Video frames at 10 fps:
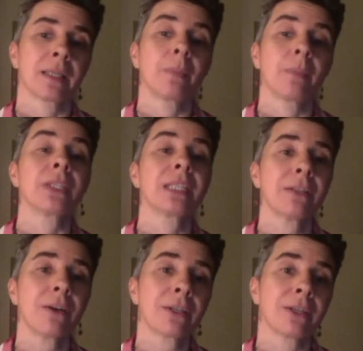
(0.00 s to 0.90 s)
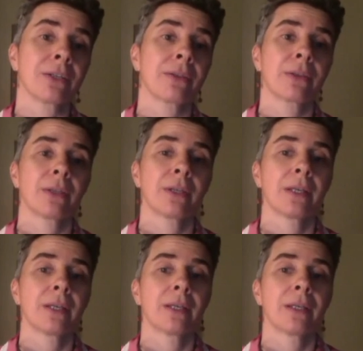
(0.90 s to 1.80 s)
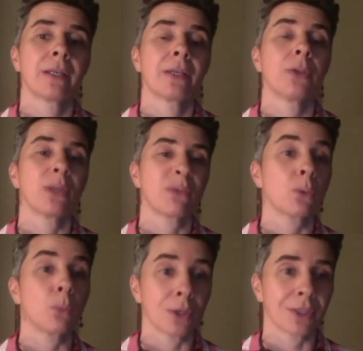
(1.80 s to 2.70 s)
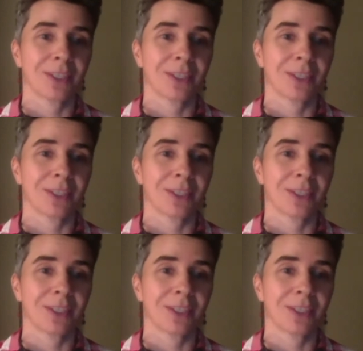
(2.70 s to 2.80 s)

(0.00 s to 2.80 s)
But here on earth, you have to work.